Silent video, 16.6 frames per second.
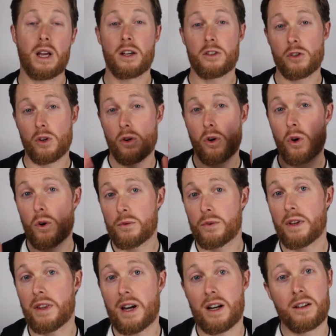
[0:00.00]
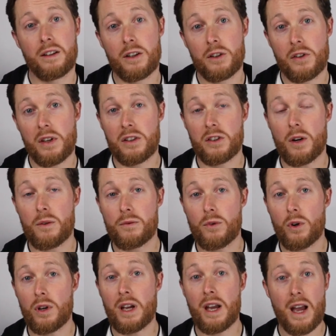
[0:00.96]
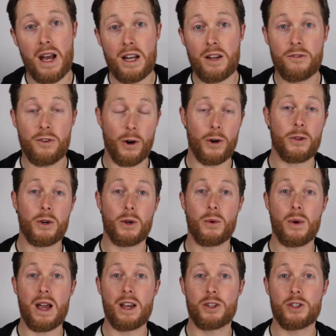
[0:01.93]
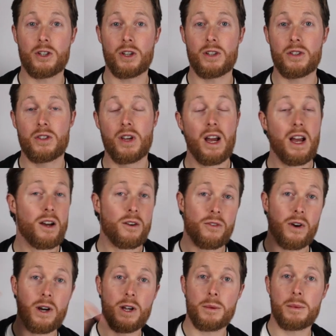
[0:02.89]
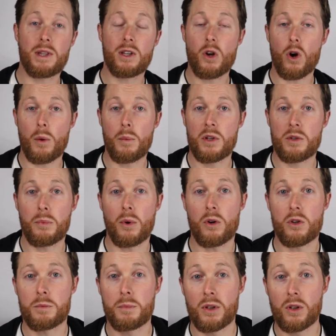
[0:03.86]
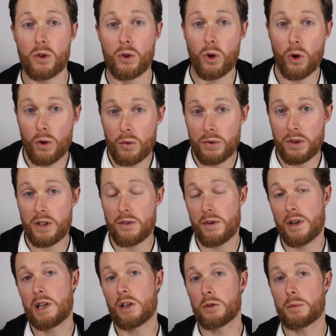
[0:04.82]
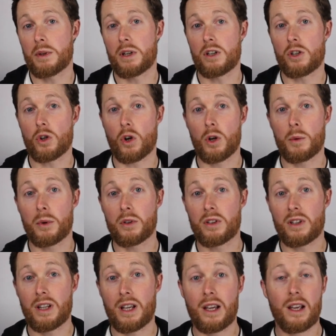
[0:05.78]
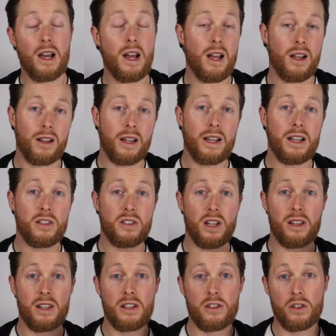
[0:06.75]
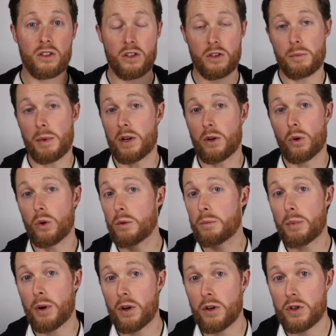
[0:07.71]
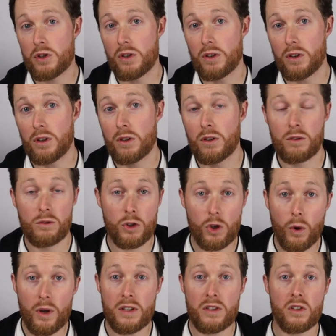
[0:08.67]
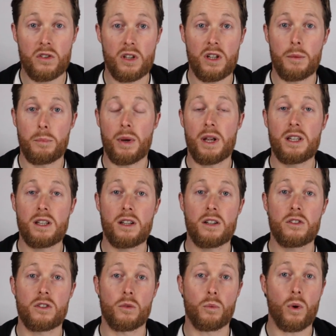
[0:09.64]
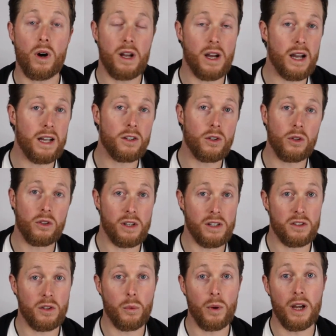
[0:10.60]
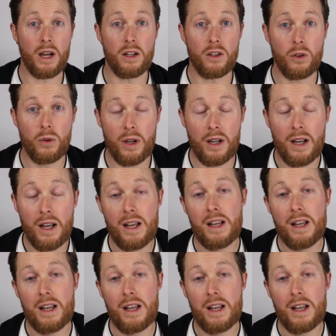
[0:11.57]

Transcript: So hopefully that clears things up for you. Any further questions, fire them in the comments box below. Hopefully the video has been enjoyable today. Like I say, these are just my own personal choices and opinions of why I do things the way I do it.